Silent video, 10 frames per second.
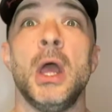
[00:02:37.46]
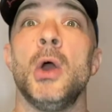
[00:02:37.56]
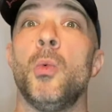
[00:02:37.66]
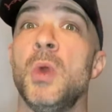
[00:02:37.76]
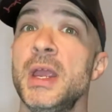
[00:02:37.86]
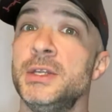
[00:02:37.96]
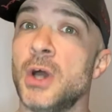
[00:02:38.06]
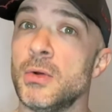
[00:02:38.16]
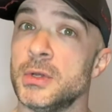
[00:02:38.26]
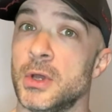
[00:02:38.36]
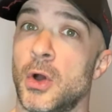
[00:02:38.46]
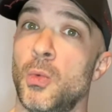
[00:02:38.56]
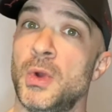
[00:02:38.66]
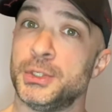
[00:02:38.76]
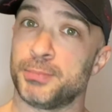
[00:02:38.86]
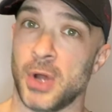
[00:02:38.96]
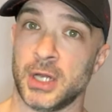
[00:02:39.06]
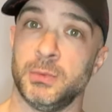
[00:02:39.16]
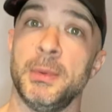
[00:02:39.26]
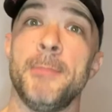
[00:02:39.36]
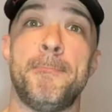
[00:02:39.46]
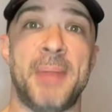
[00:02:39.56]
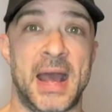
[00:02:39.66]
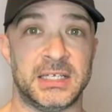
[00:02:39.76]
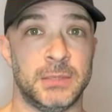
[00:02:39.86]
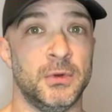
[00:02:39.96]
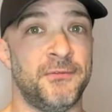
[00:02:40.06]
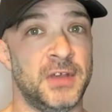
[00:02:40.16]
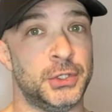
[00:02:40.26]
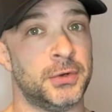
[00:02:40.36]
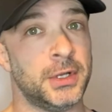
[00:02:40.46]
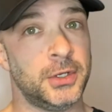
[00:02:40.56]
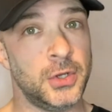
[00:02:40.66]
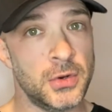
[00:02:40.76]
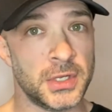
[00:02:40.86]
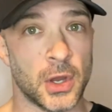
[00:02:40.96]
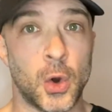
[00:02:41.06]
we don't know which product will be best and will feature an Acuna,